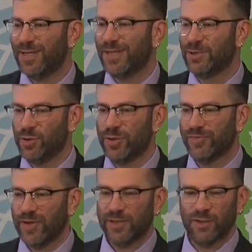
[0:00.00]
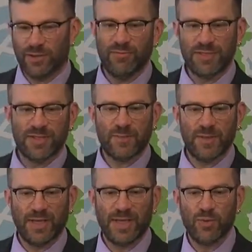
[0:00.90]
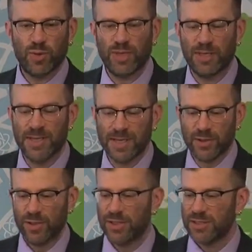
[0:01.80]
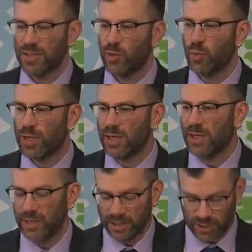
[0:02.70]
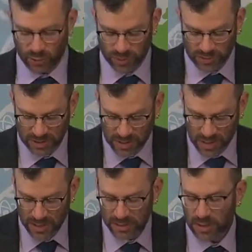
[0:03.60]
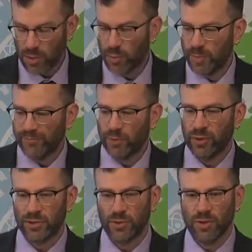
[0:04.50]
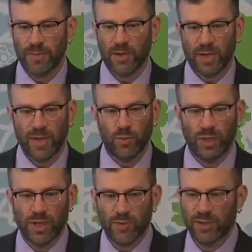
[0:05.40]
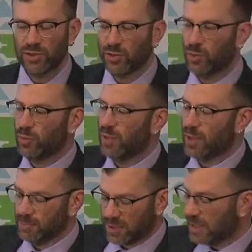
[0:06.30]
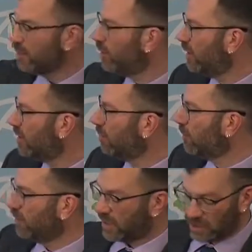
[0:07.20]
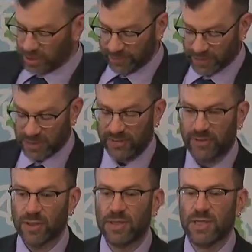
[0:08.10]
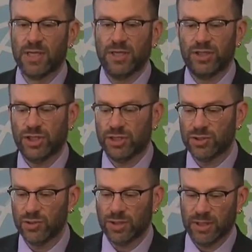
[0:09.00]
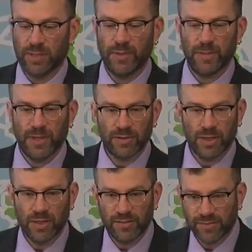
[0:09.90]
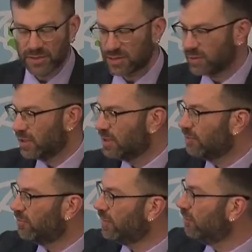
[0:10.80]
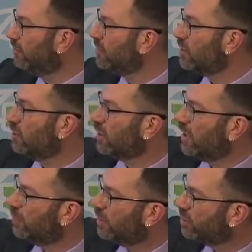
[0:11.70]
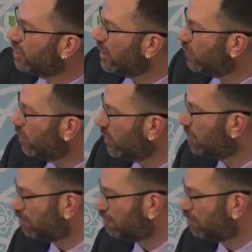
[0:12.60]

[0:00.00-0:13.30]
ignore the fact that there is something out there that is so well aligned to us. So before I talk about how we're going to collaborate, I'm going to hand over to Divya, and she can talk a little bit about the Harvest Research Collaboration Network.